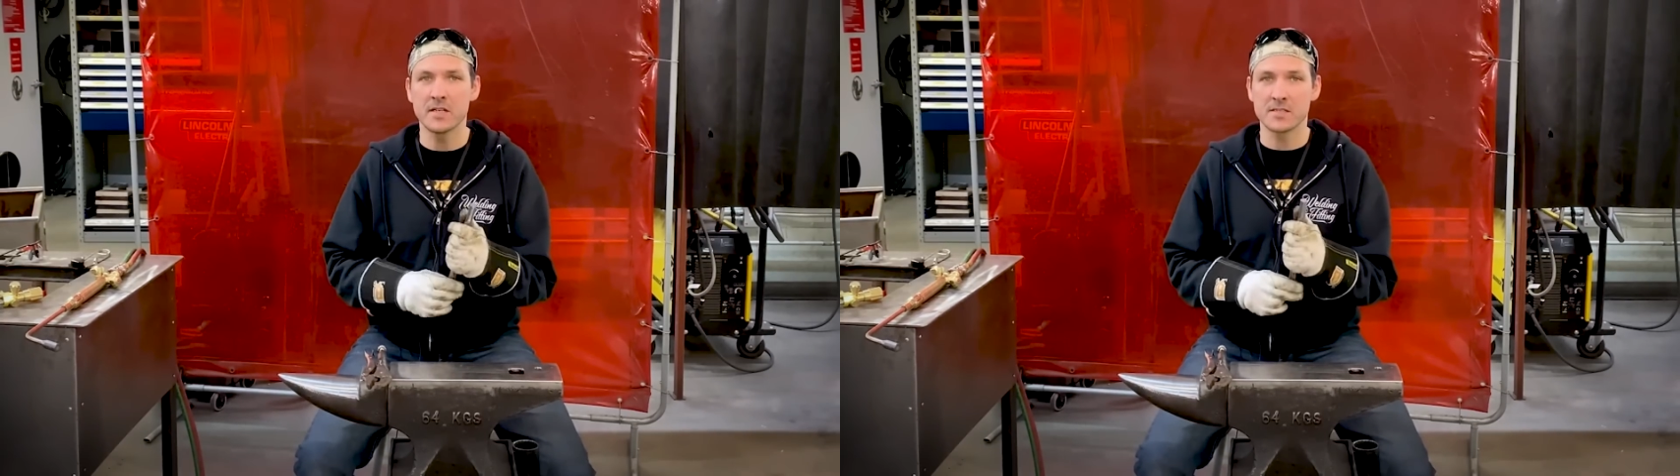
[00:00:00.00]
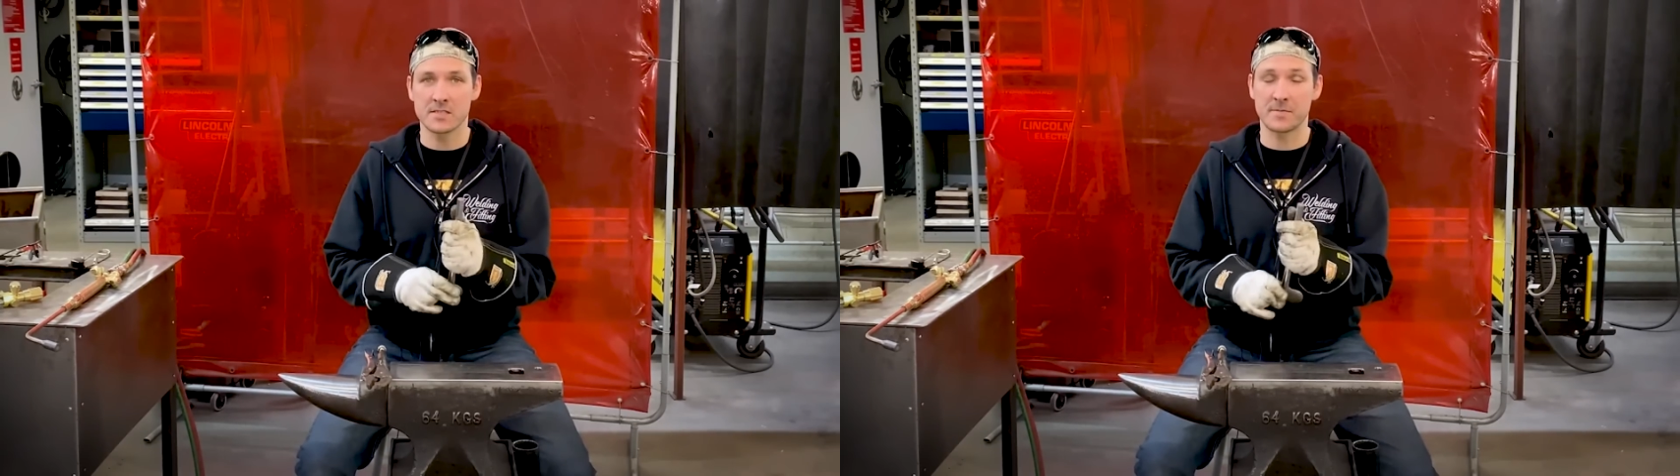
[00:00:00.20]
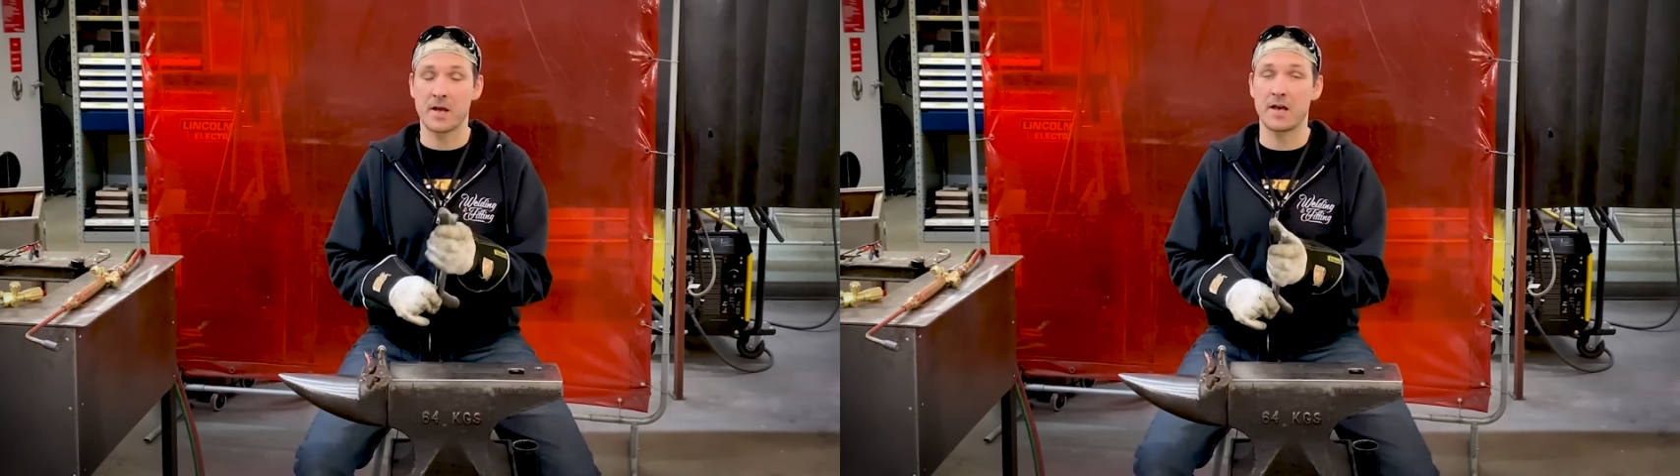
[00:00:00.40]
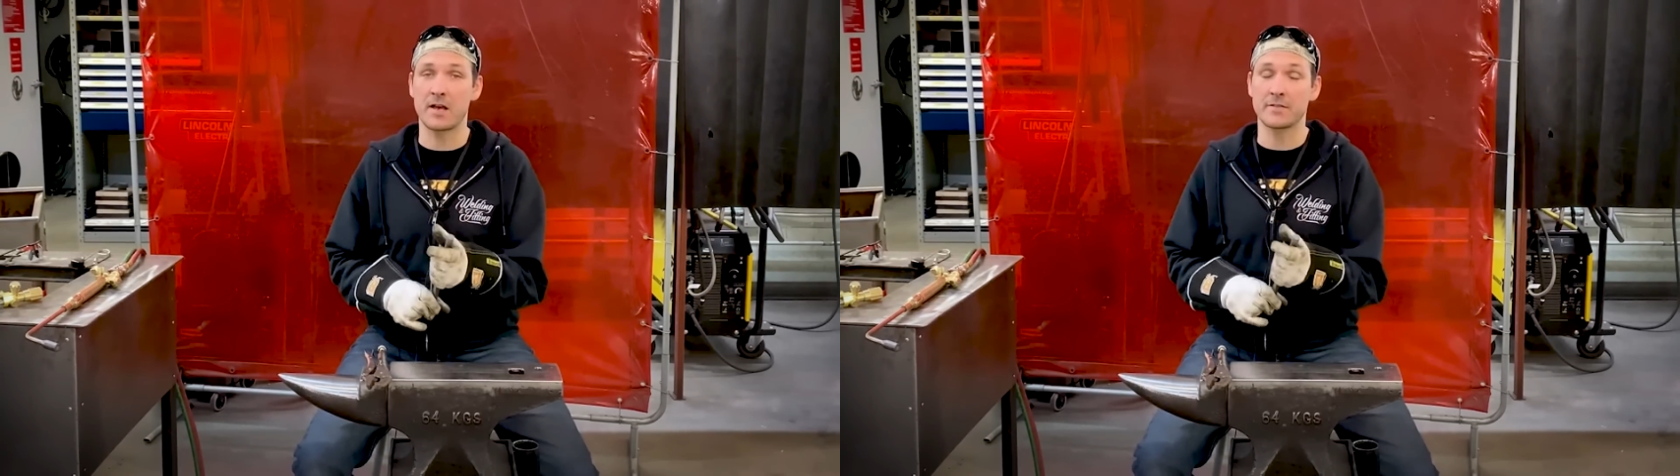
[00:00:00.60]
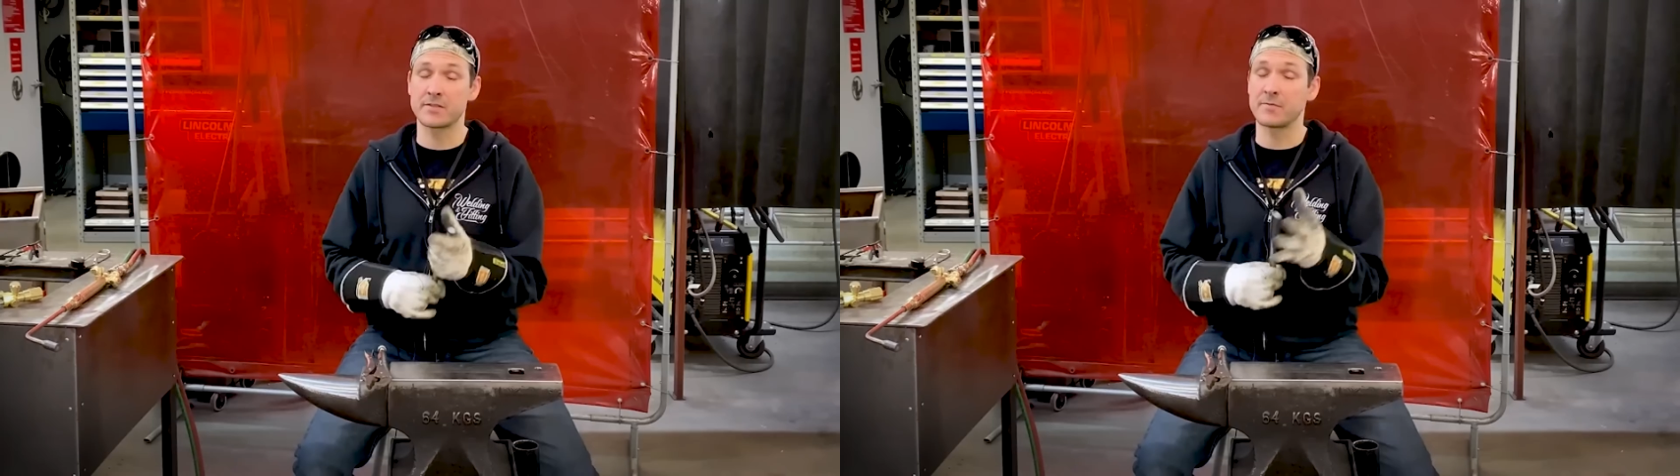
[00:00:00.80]
some, high,
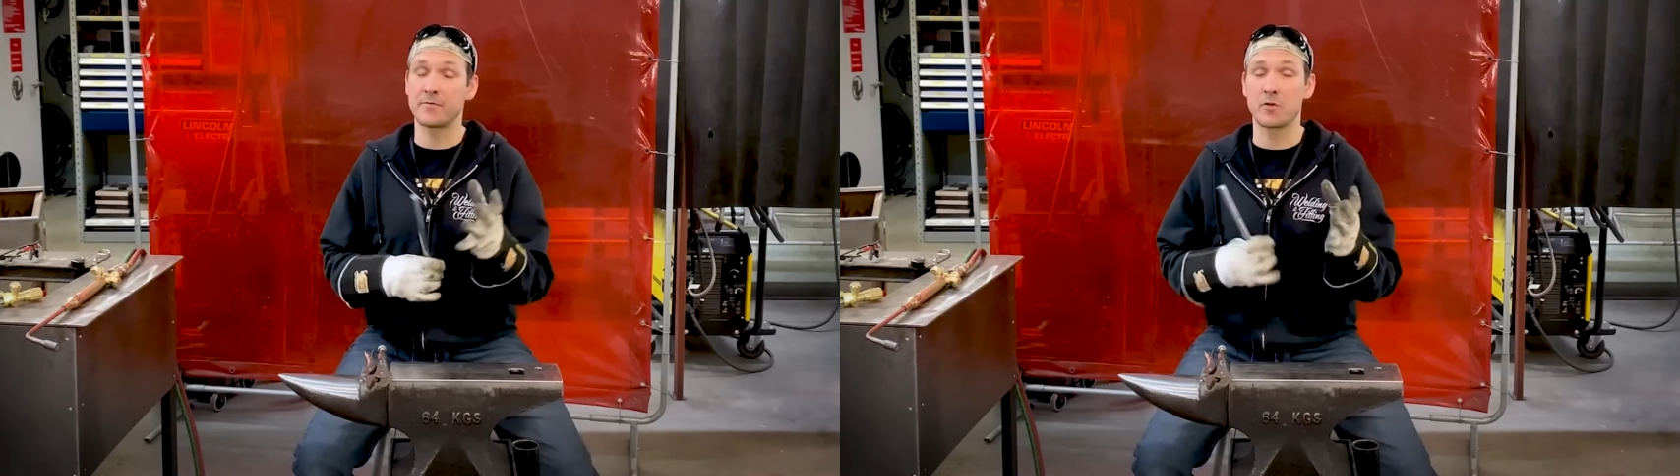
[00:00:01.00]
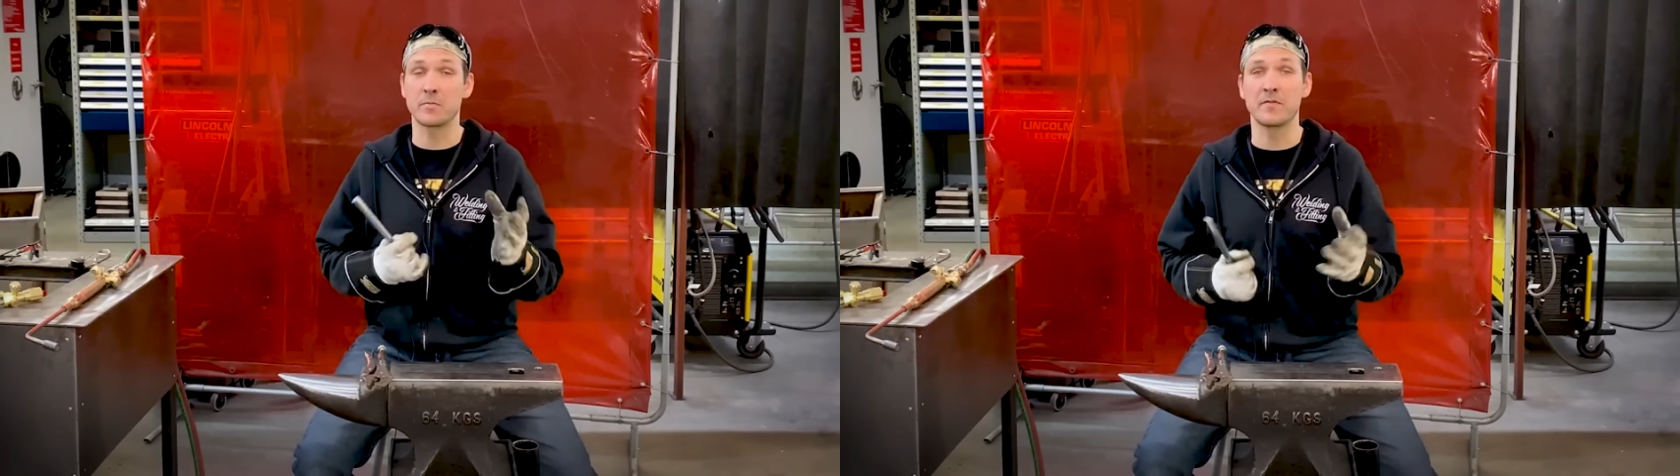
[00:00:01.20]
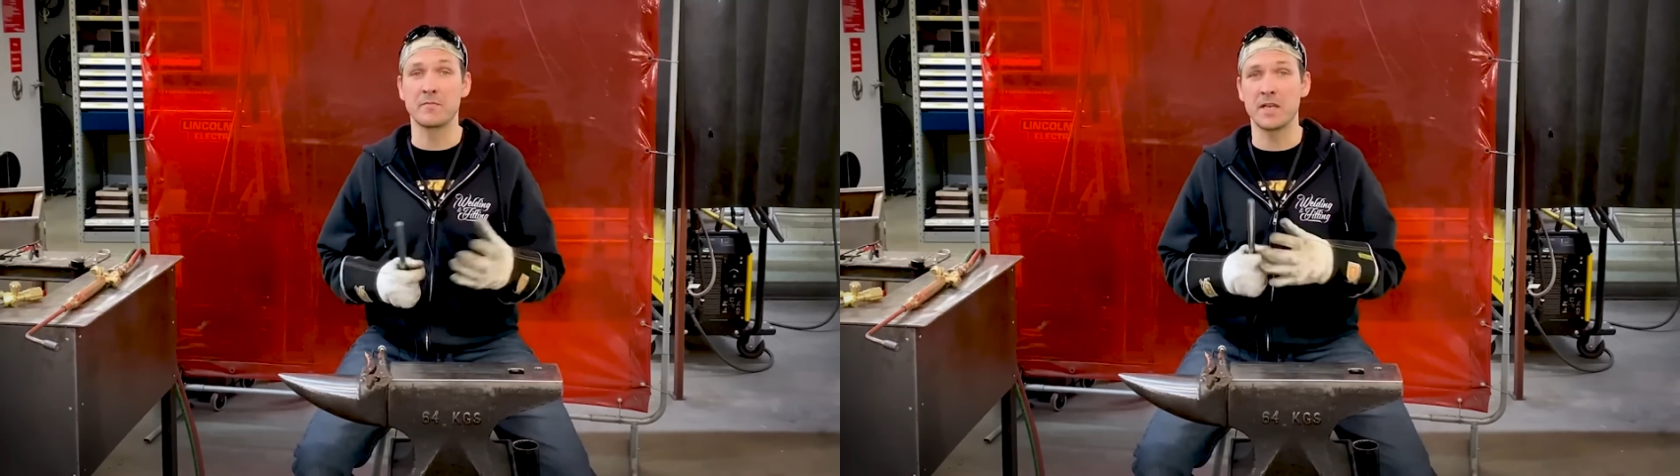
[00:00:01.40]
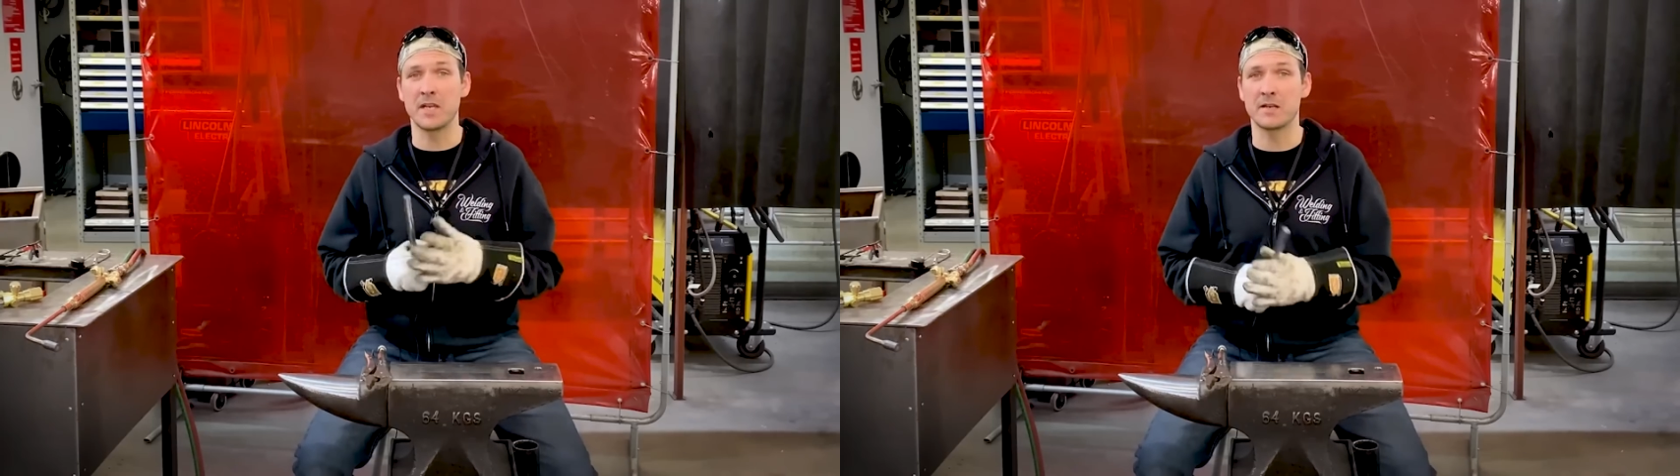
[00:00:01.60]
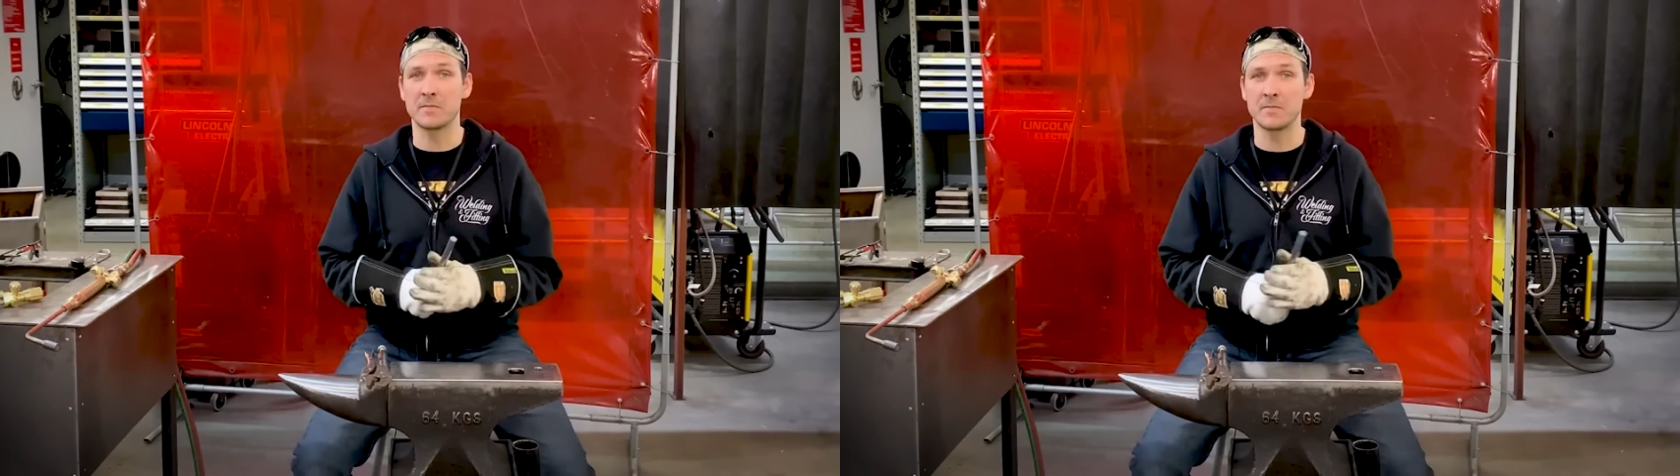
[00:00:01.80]
some form of
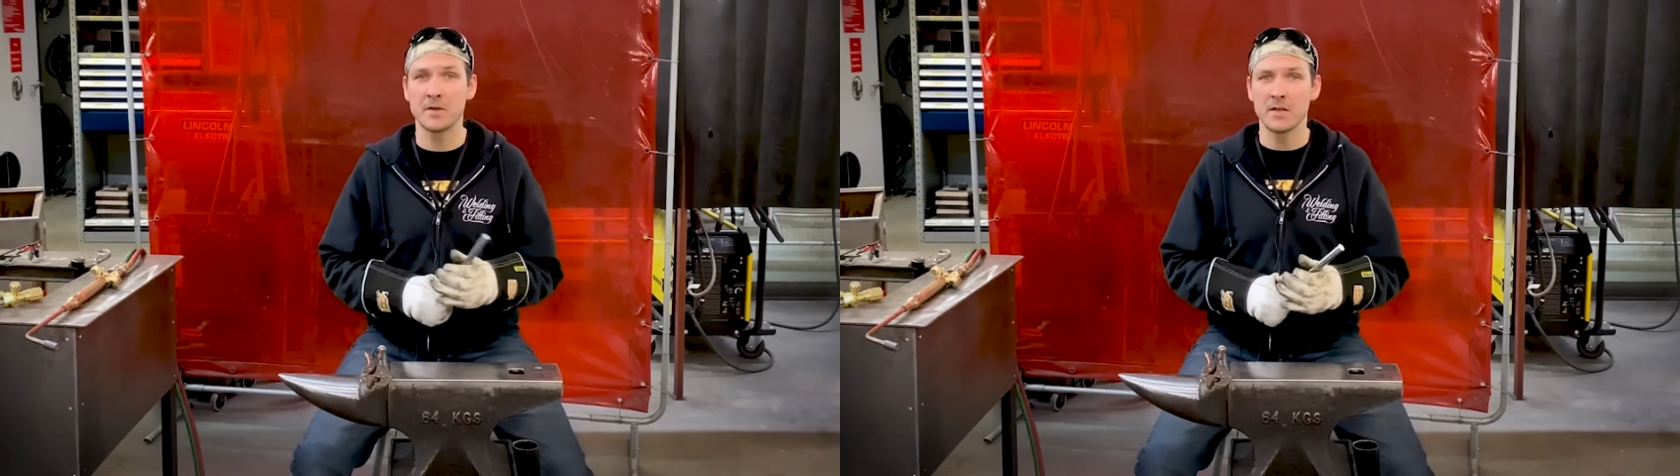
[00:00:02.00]
medium